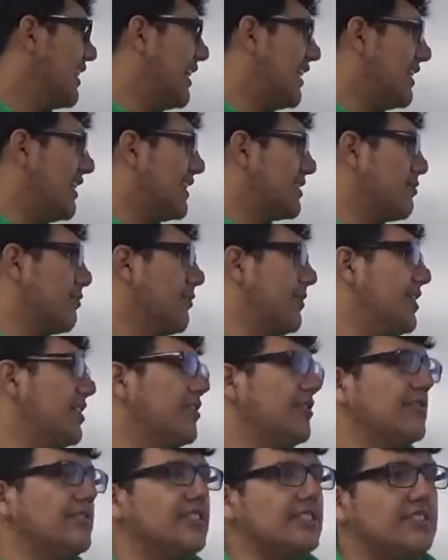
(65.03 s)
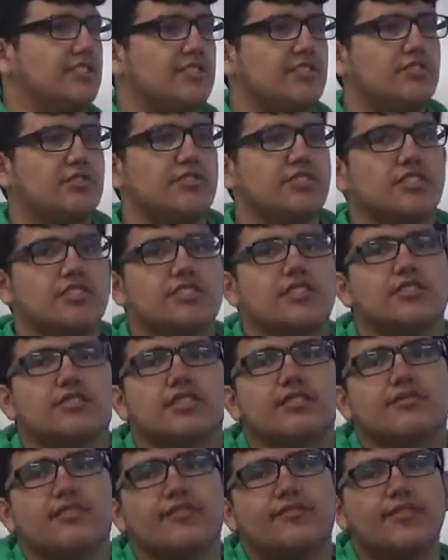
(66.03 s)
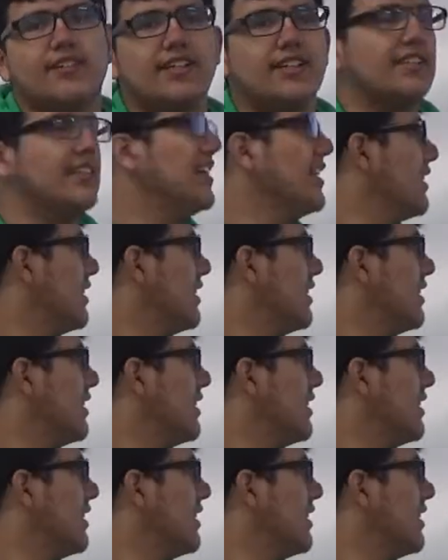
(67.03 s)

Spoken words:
And that's where we always usually just go somewhere fun.